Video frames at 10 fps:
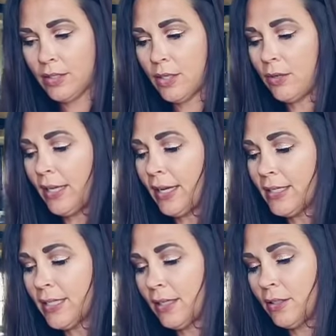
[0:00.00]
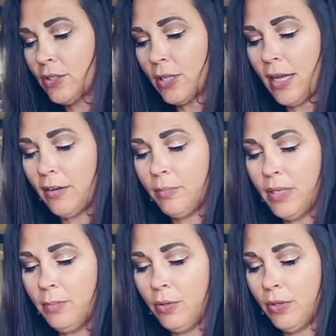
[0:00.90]
So like I said, there's a lot of
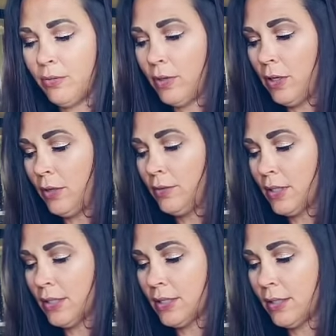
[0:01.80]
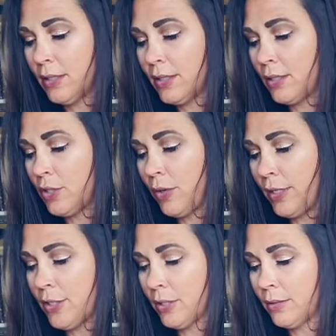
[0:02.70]
people involved into this
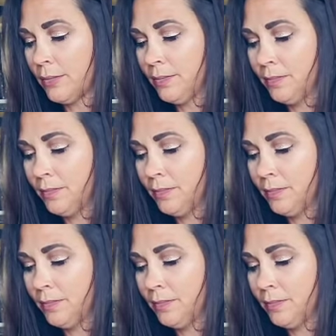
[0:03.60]
situation.